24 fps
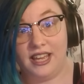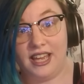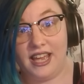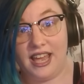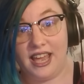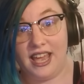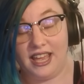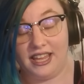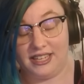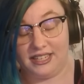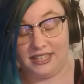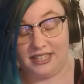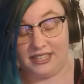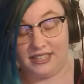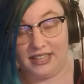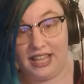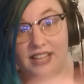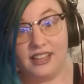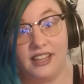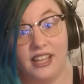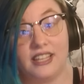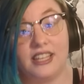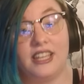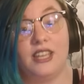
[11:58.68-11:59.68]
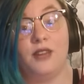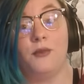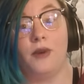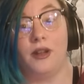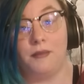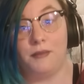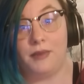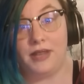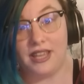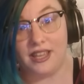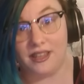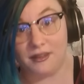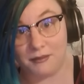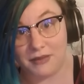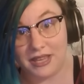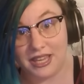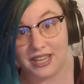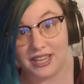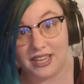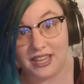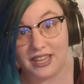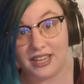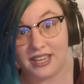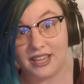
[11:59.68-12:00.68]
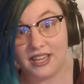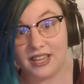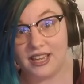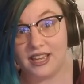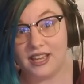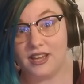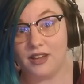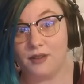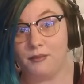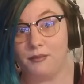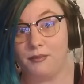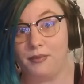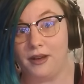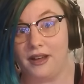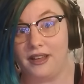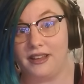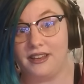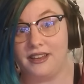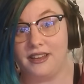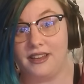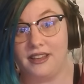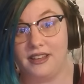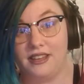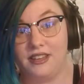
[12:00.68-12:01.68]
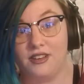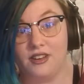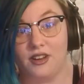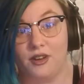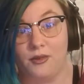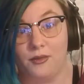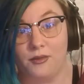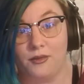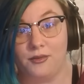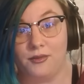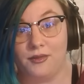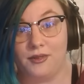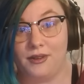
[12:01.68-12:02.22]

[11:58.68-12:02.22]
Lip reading: And that lucky one being me, but, you know,